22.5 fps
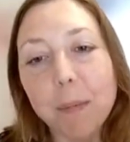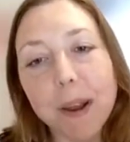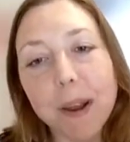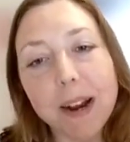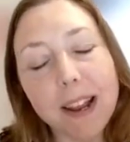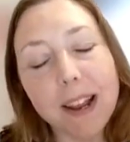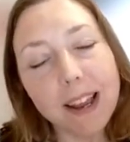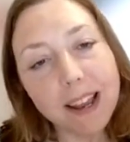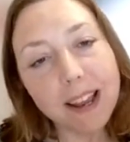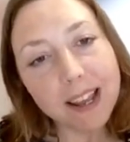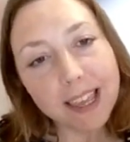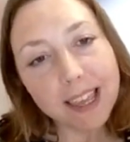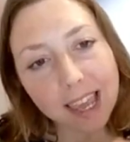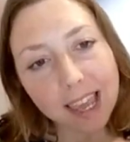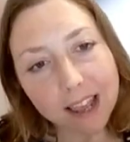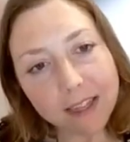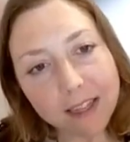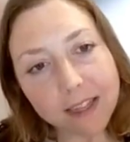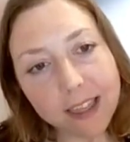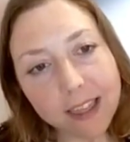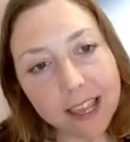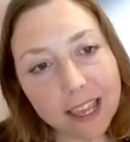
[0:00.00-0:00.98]
But
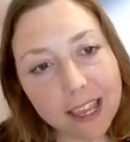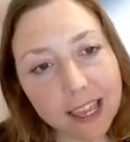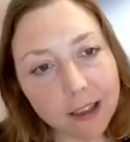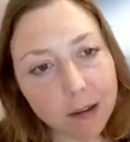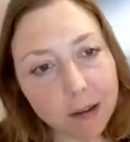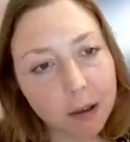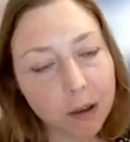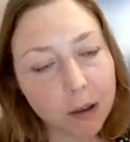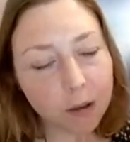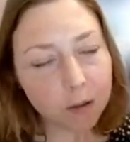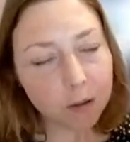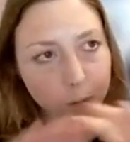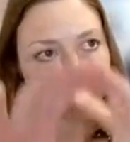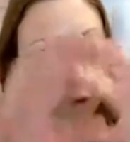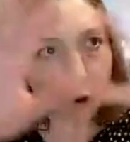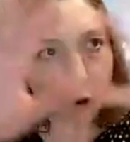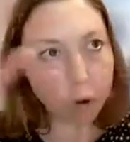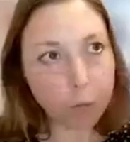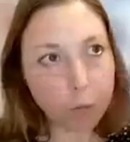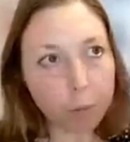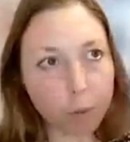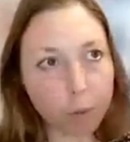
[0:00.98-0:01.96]
again, thinking
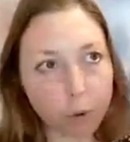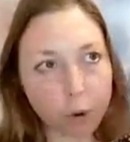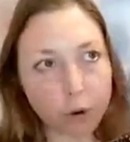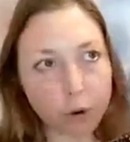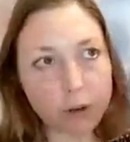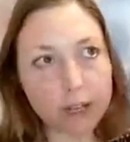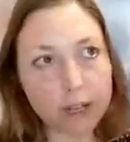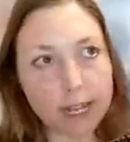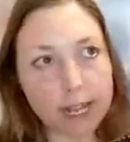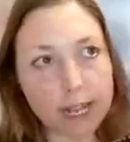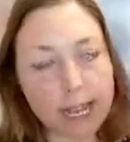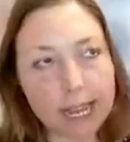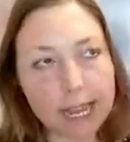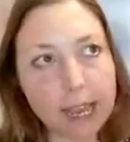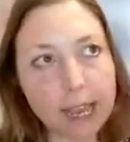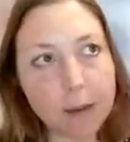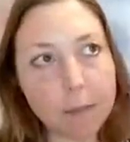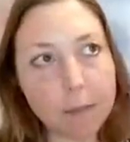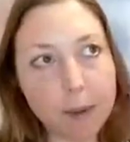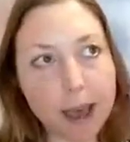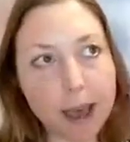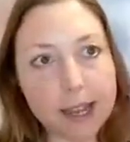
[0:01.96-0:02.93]
more broadly
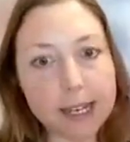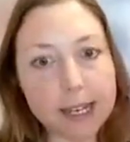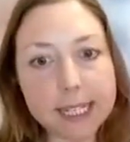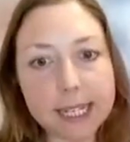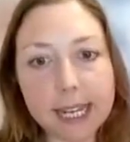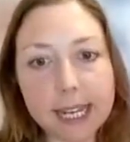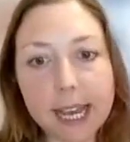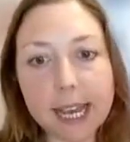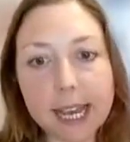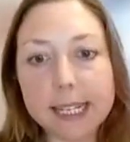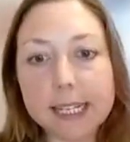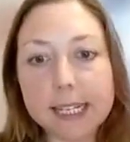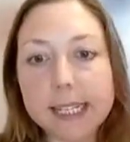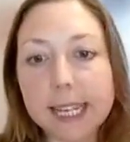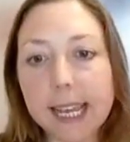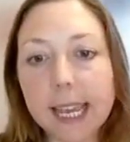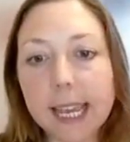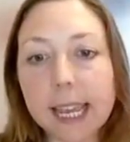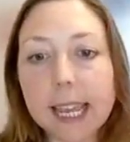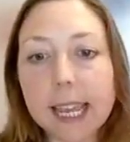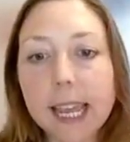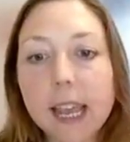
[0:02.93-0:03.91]
about
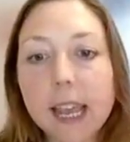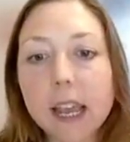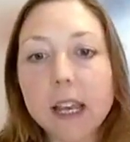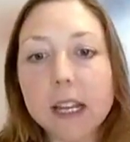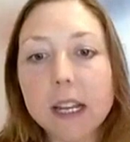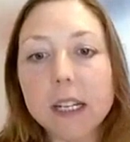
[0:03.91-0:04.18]
TIC,